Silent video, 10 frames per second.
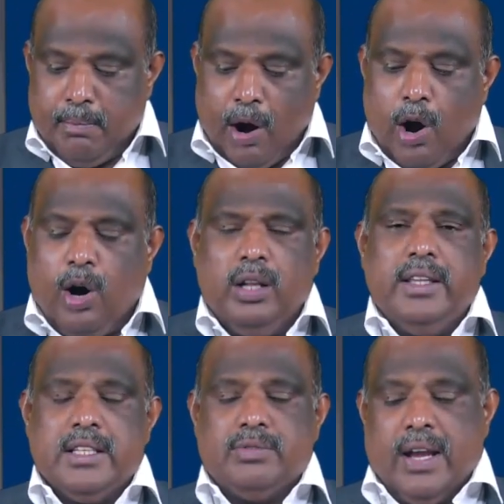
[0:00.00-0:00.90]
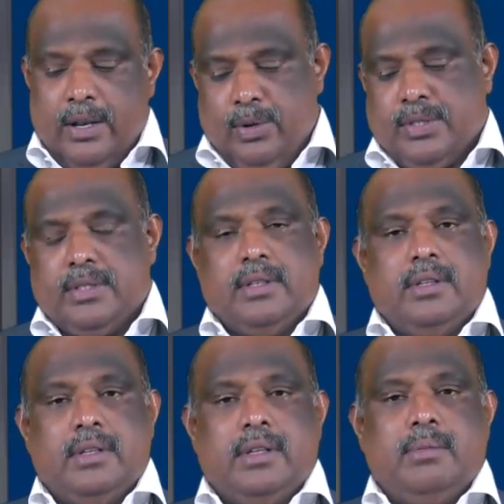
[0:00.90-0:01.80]
all these values,
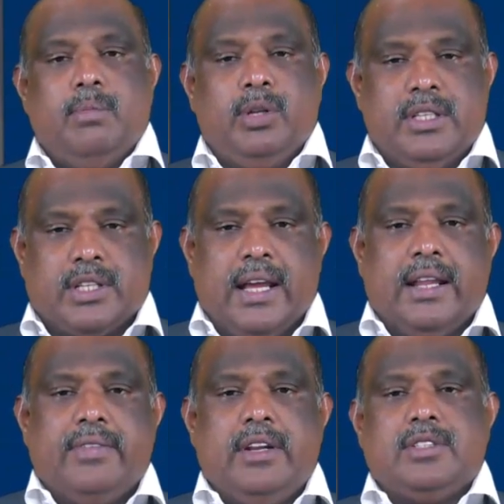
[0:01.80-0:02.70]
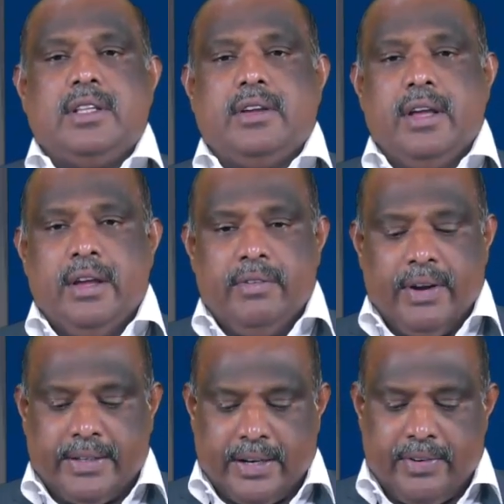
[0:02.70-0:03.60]
both the scalar values and the
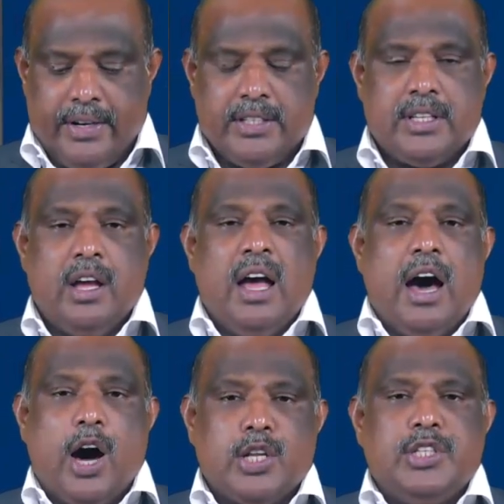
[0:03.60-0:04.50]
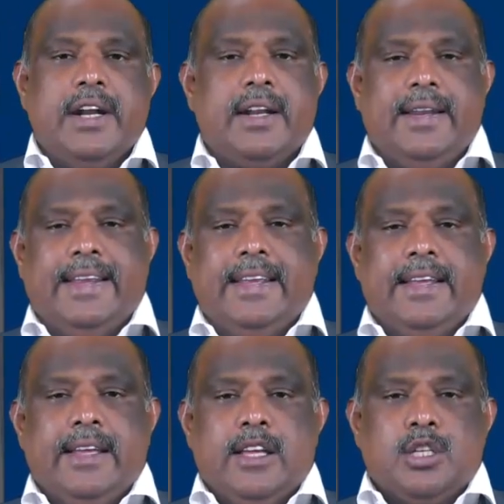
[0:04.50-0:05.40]
vector values, are generally
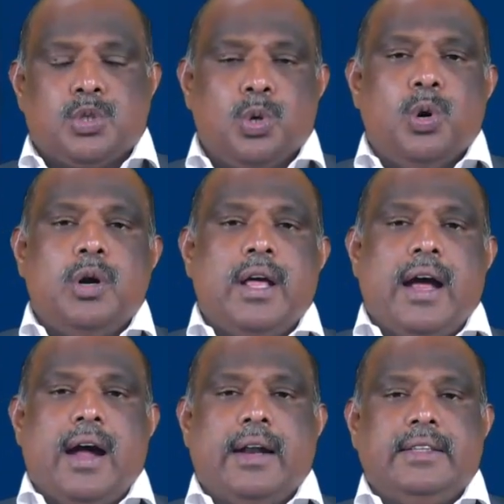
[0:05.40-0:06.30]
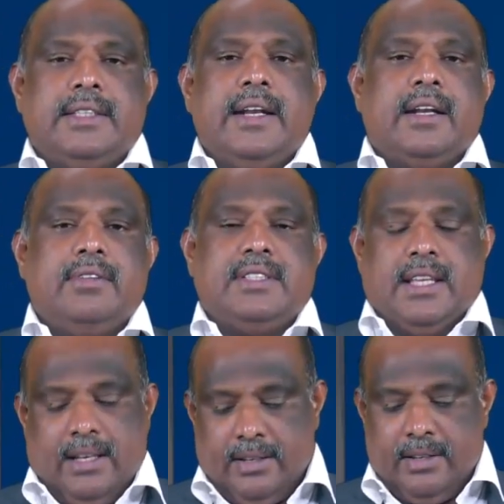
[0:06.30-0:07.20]
stored at the center of the
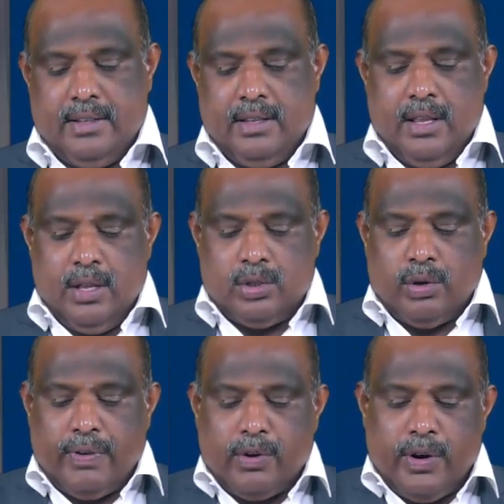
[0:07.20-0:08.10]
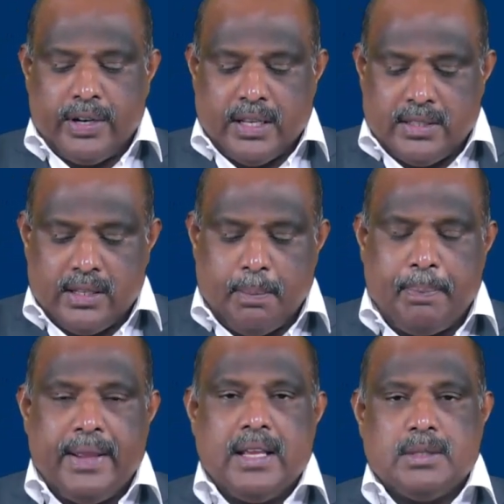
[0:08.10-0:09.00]
cell. So if I am going to consider the
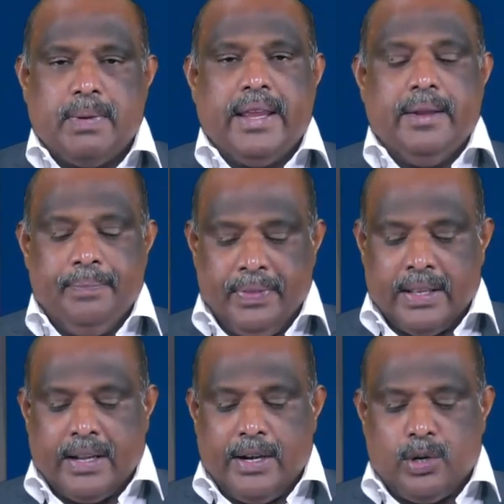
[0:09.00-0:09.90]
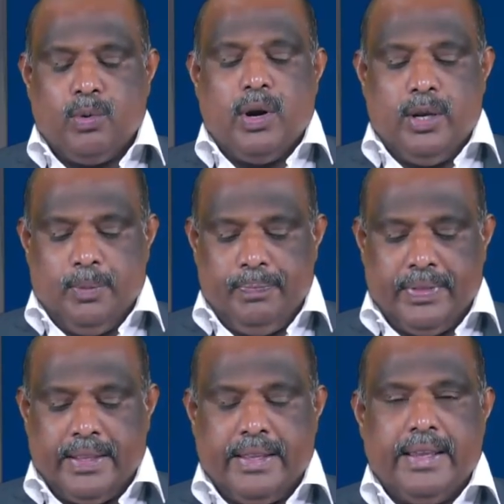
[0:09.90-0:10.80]
P as my control volume
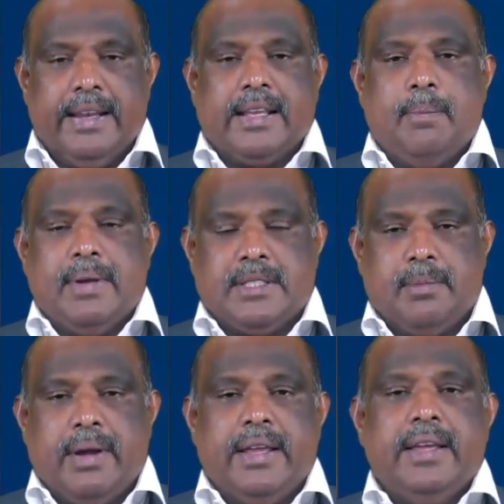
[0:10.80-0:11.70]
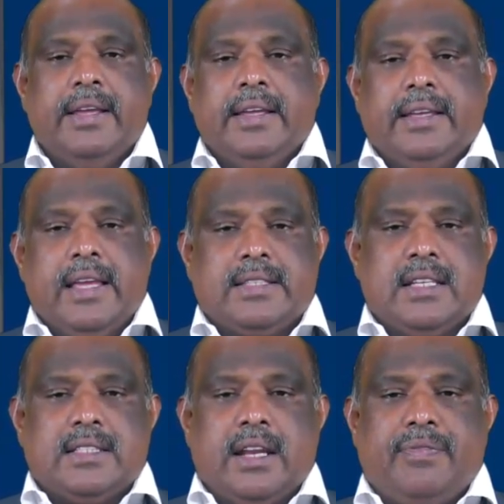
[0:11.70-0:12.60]
encompassing my eastern
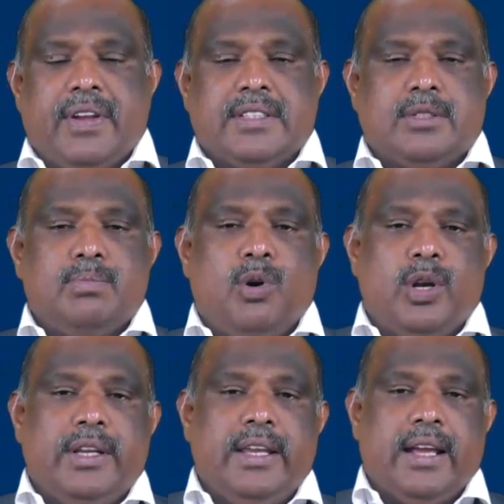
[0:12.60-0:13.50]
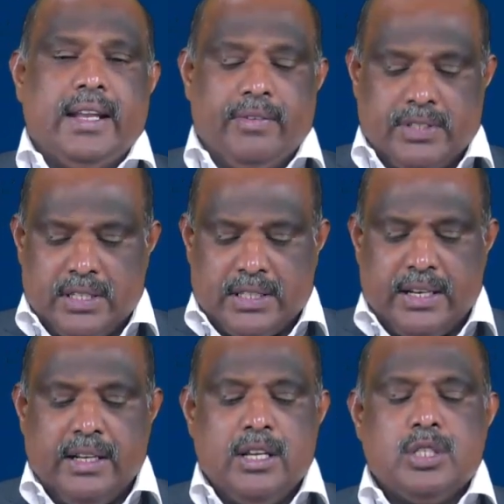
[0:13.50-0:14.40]
side face small e and the western side
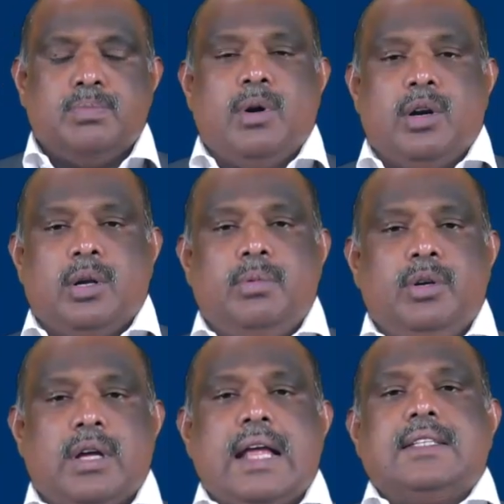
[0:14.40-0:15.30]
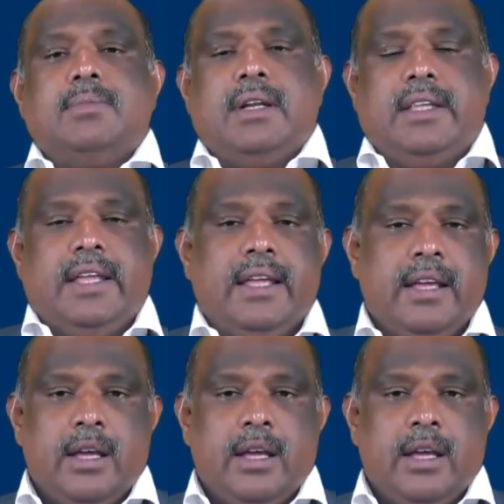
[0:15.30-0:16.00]
small w, and similarly the